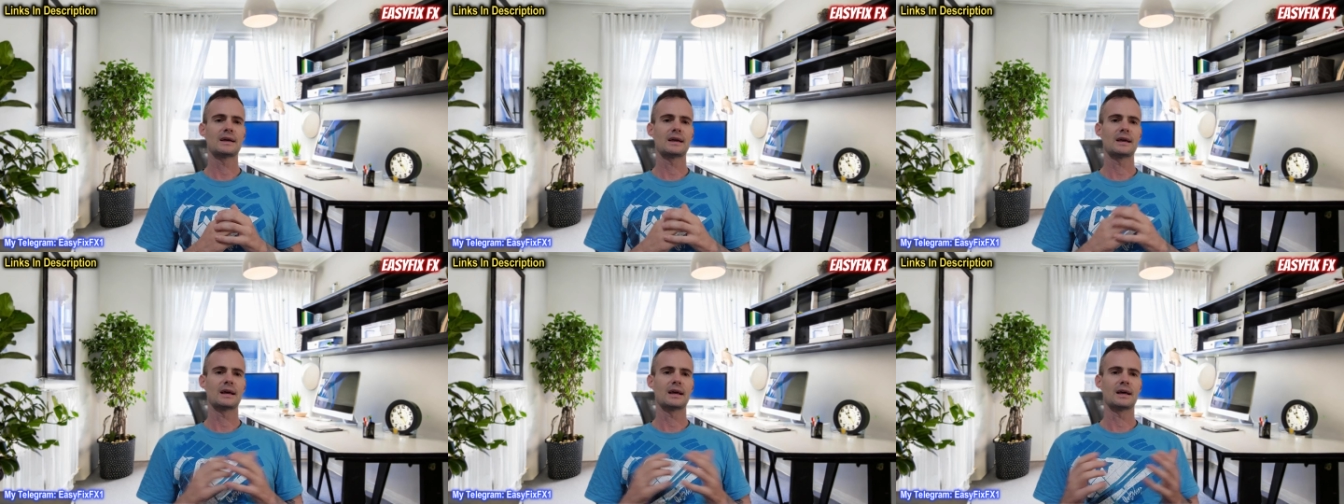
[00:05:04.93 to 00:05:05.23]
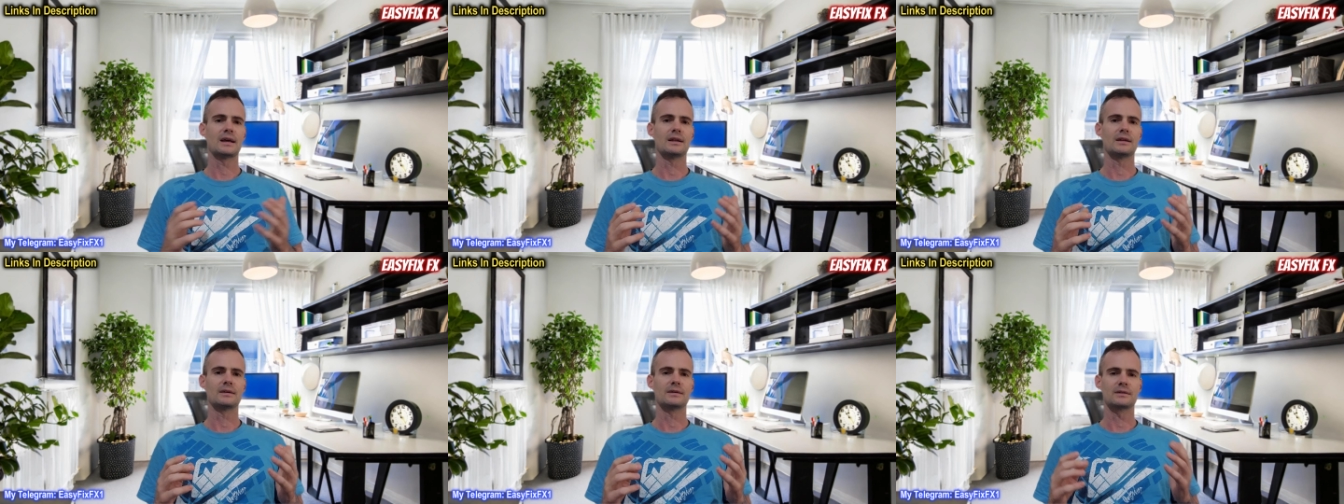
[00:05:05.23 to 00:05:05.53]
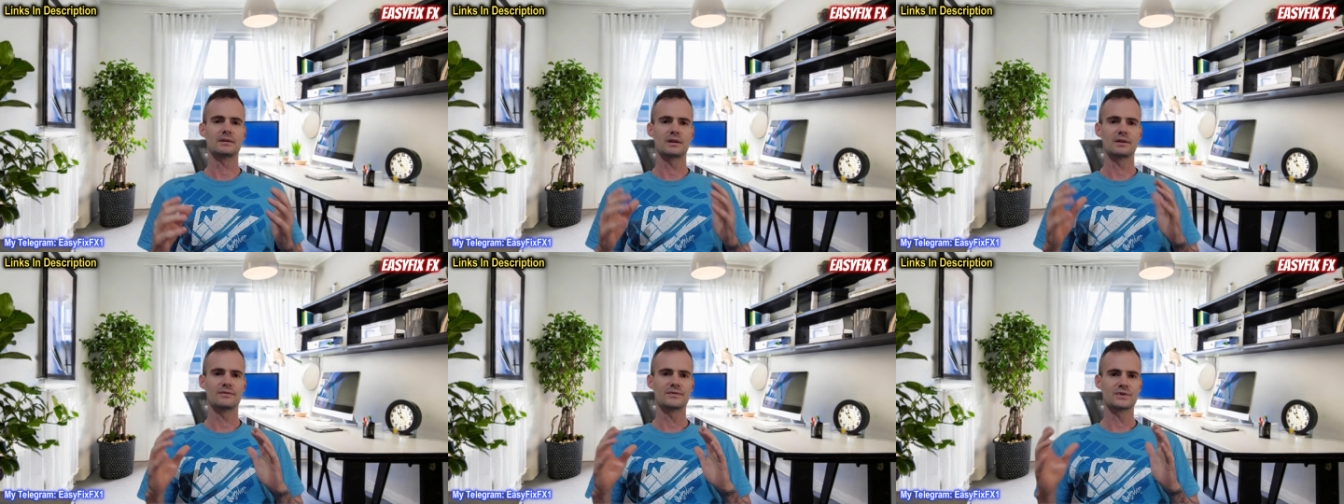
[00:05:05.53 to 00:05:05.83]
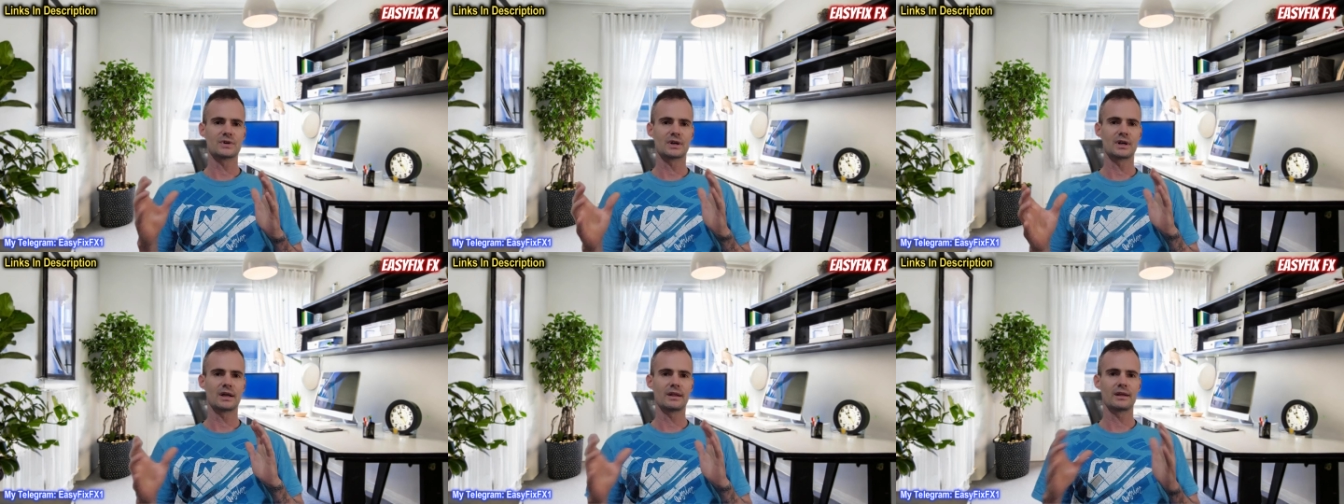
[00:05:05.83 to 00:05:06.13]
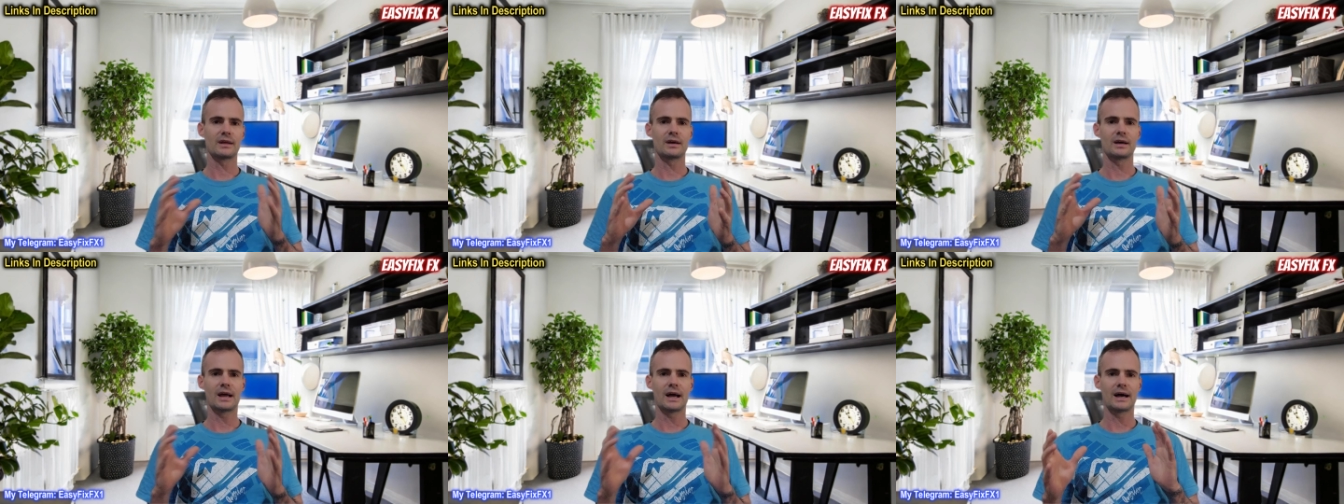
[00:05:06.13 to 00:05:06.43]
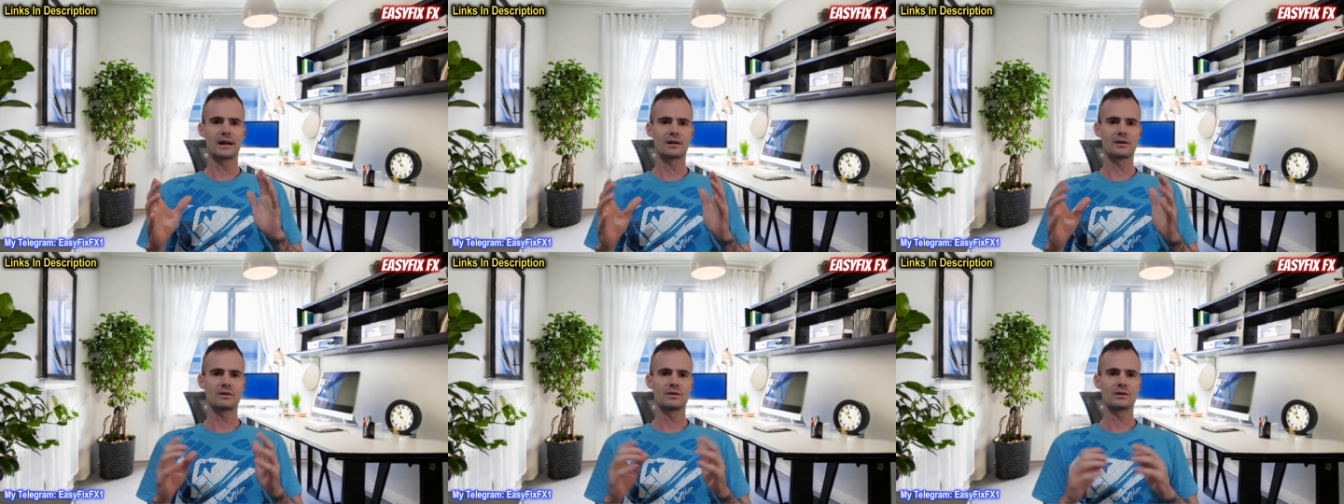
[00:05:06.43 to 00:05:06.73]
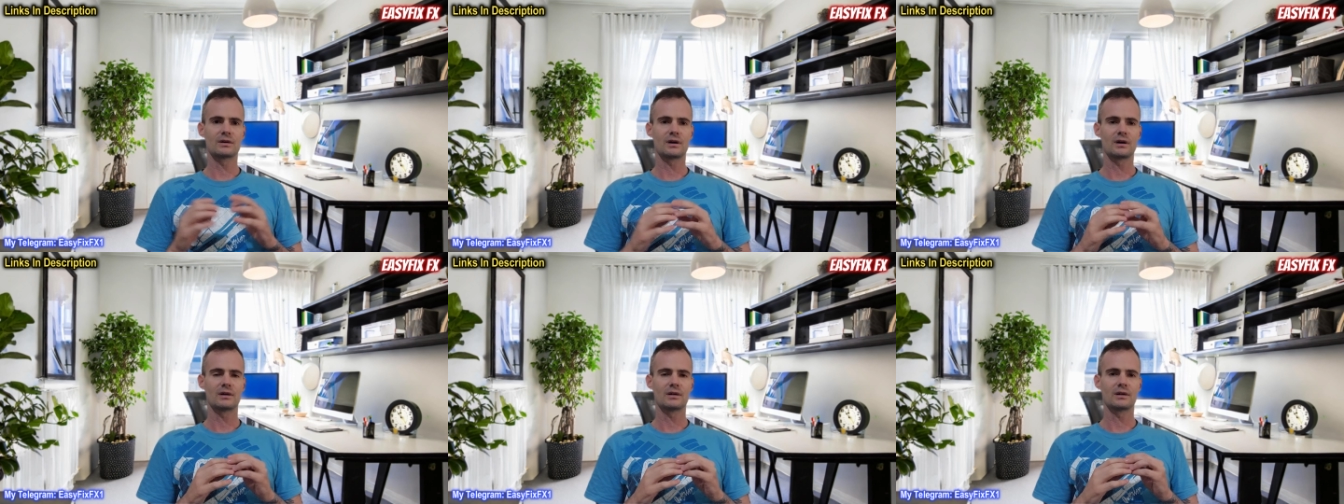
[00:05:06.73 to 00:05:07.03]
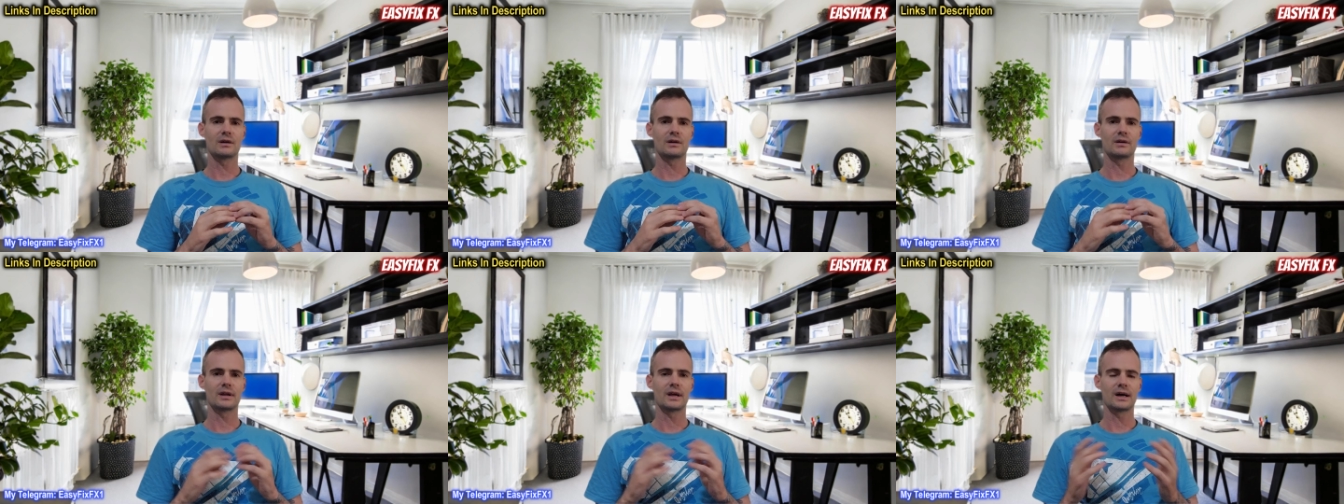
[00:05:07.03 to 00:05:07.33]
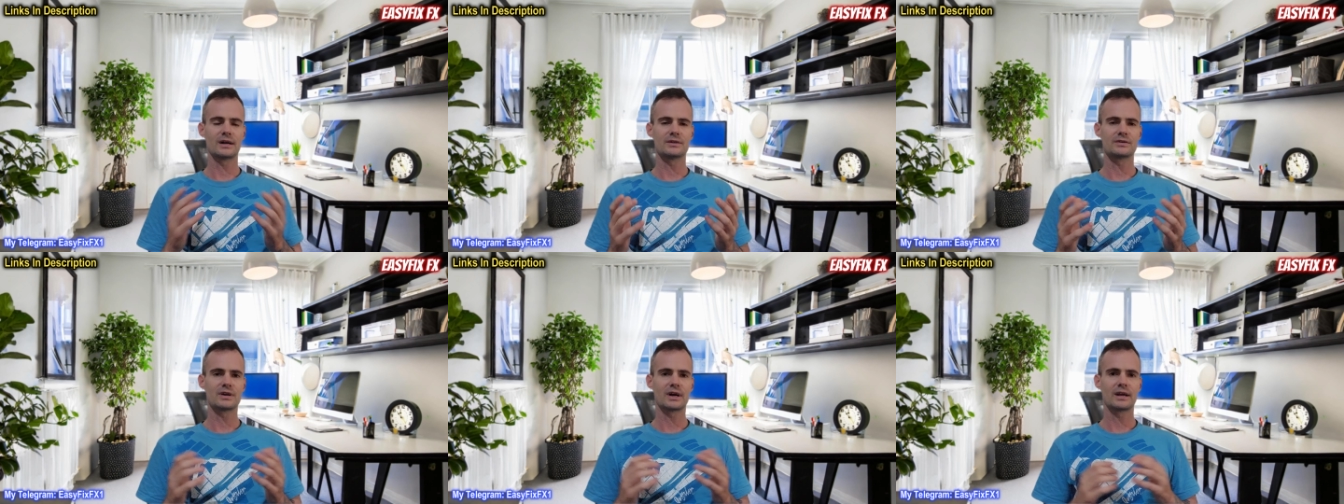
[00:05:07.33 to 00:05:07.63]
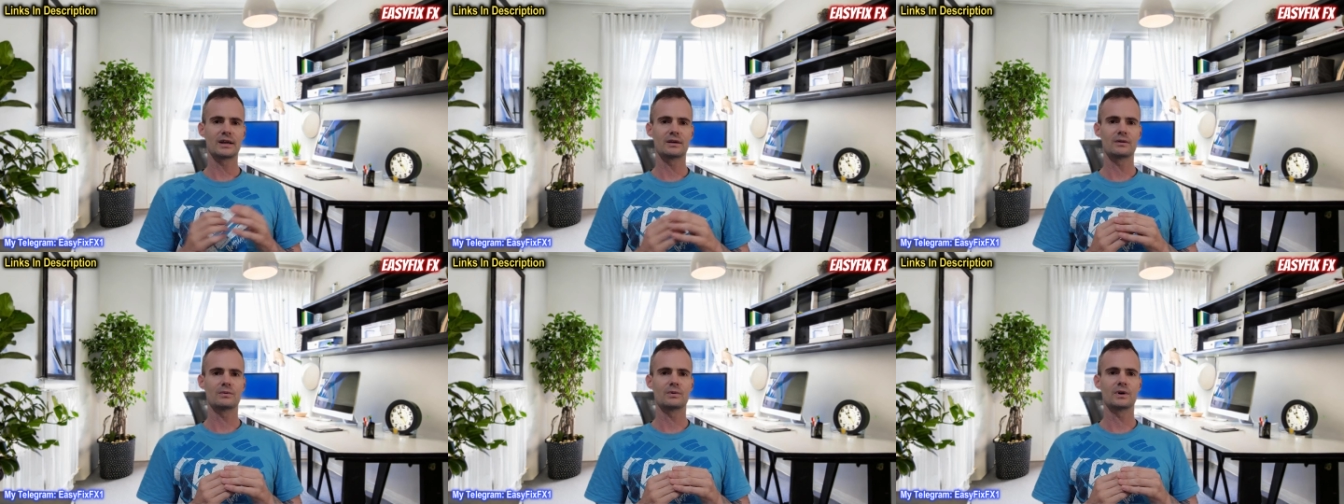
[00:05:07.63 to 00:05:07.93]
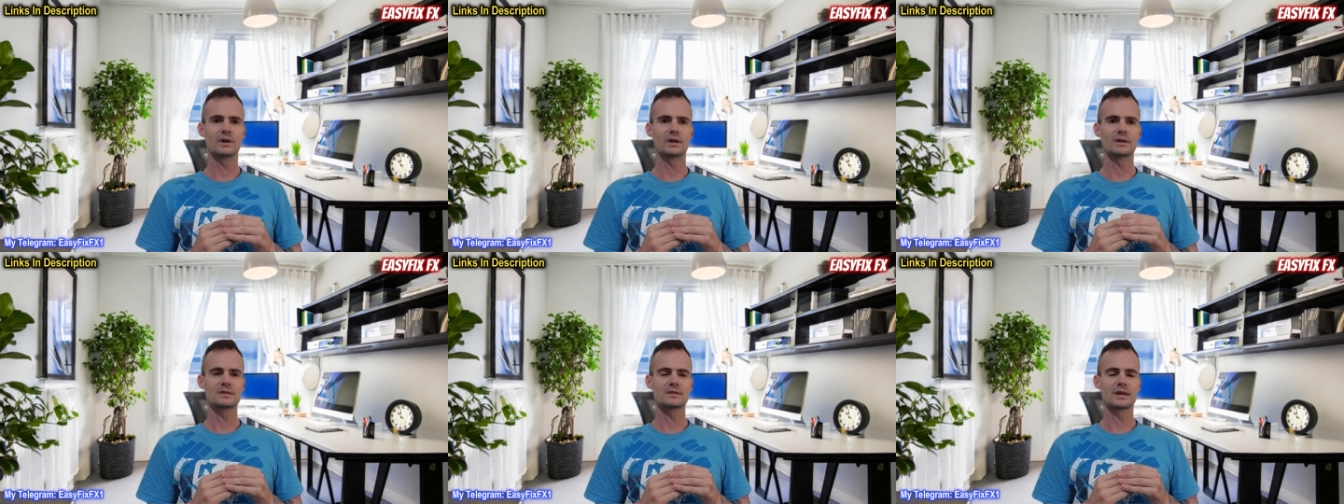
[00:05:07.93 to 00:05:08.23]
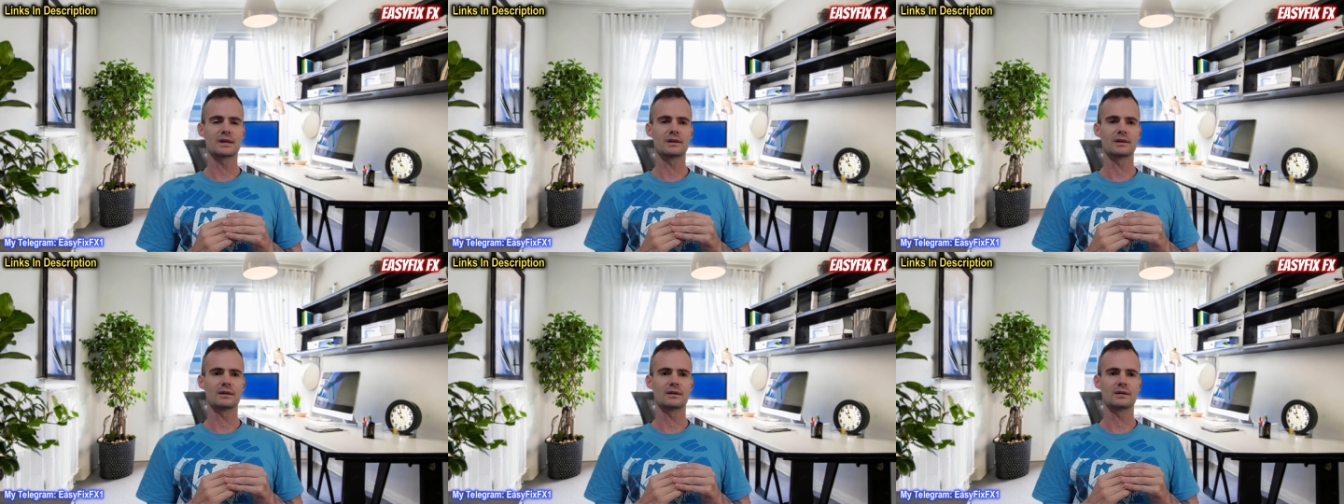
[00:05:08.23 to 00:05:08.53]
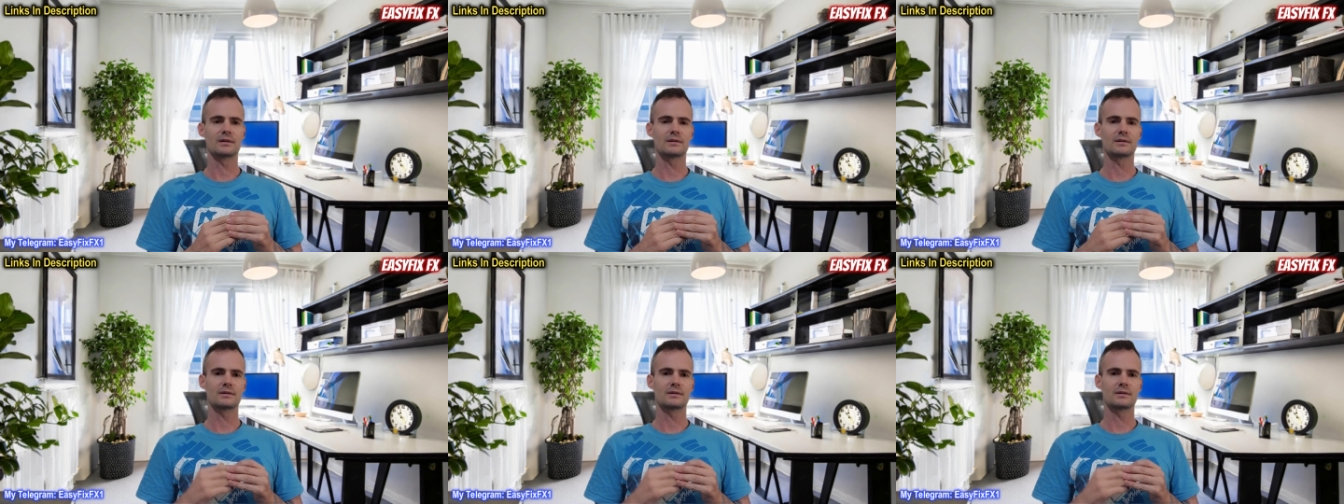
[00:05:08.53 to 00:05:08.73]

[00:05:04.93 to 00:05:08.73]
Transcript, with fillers: and gives you another outlook on, on how trading works and